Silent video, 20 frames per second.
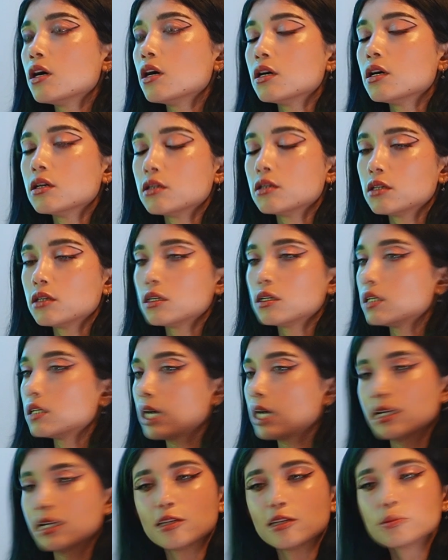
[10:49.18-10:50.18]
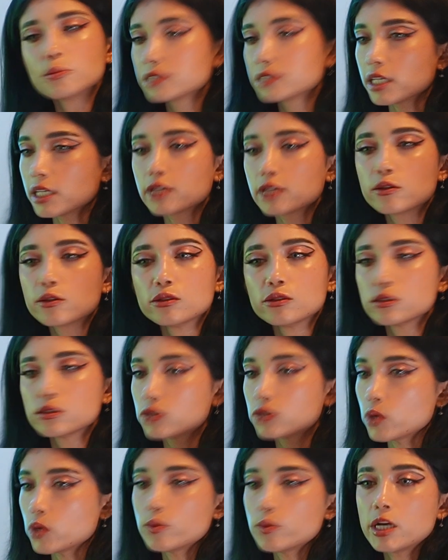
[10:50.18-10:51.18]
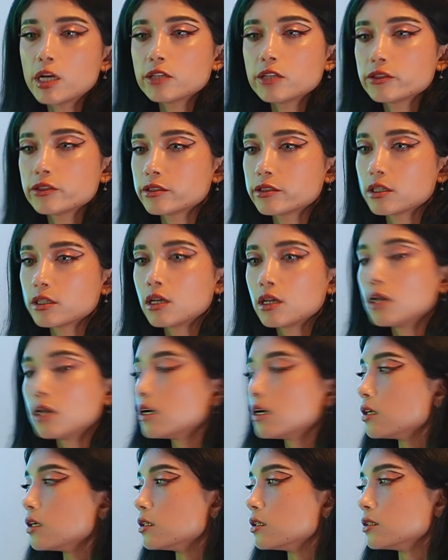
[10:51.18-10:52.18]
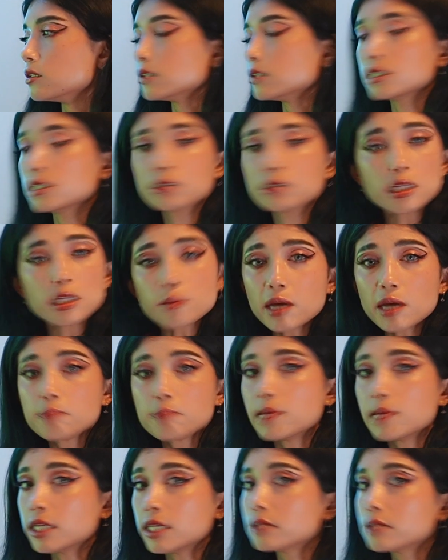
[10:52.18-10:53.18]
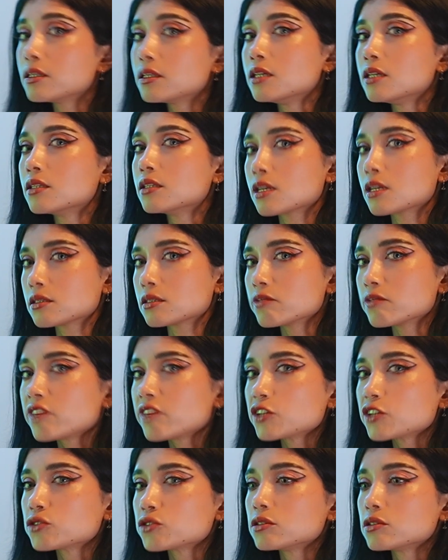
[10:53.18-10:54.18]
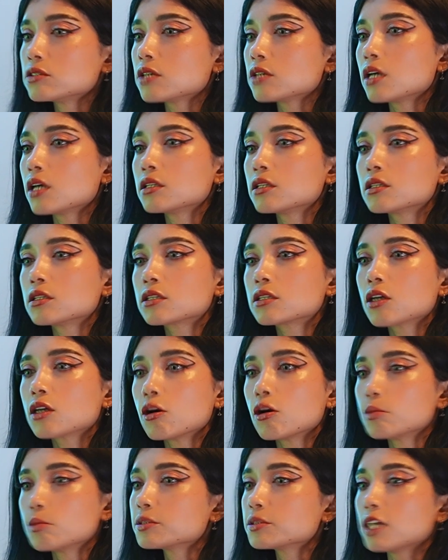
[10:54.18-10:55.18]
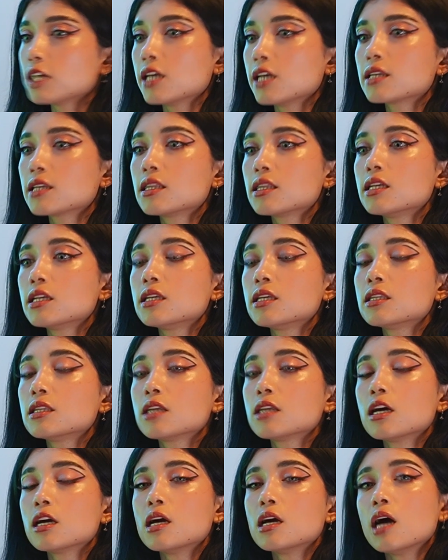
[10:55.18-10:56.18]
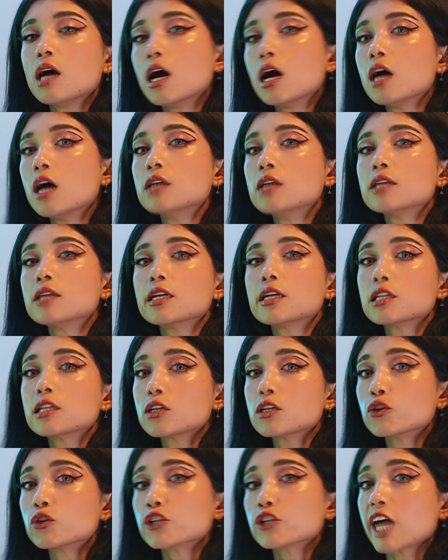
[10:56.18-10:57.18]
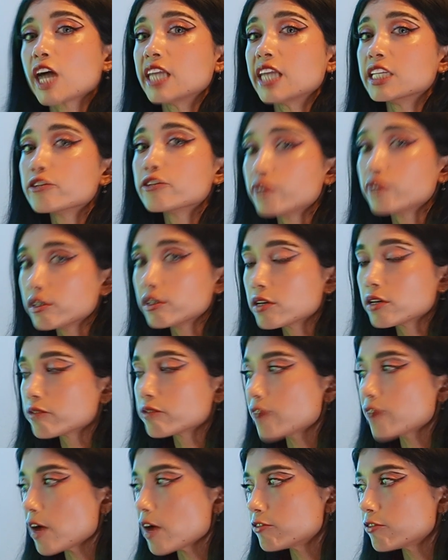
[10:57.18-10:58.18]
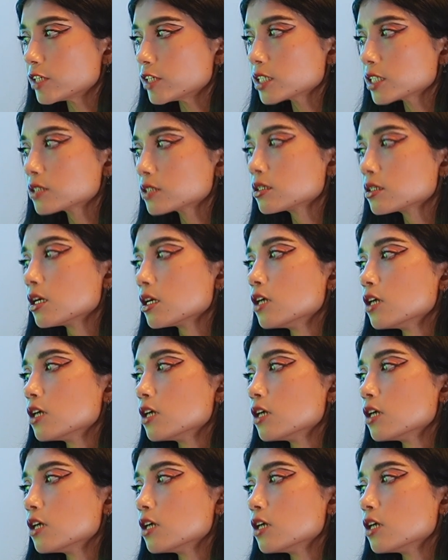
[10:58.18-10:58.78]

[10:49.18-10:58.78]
Uh, I upcycle so much. Uh, that's like my main thing as a fashion designer, upcycling and like organic vegan fabrics.